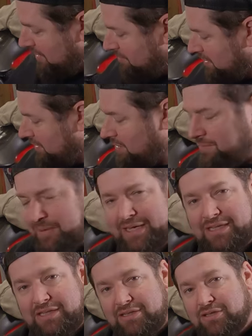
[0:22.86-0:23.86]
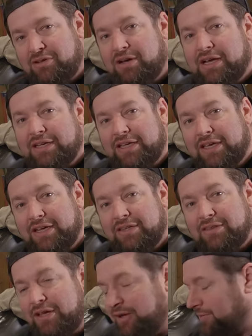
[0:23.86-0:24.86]
something, you might need to know how to
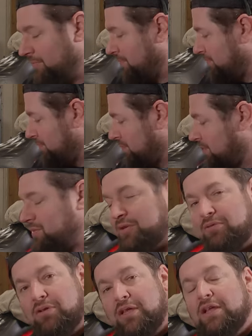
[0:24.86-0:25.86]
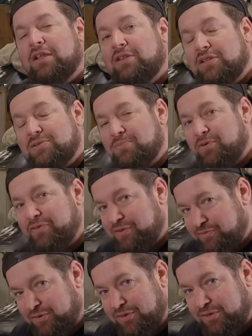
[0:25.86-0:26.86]
get in there. So let's
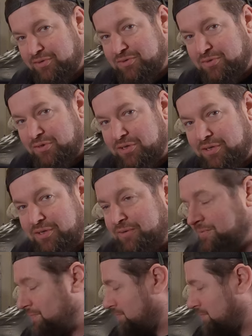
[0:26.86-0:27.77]
move in for a closer look.